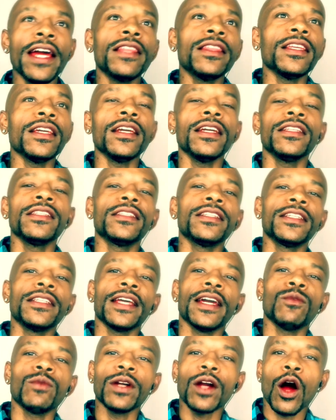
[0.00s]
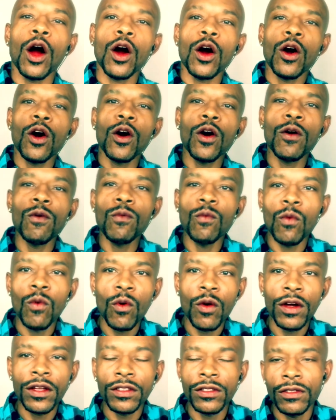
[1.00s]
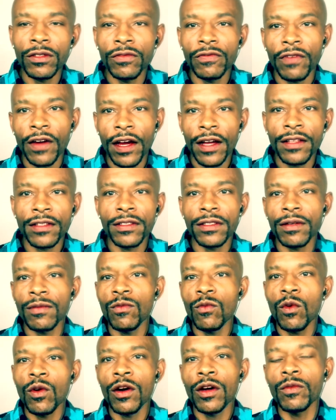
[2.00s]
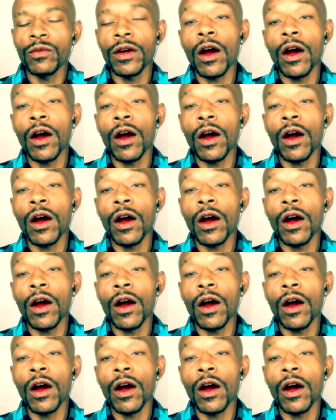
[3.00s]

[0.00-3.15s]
the end of the day, we all want to find someone.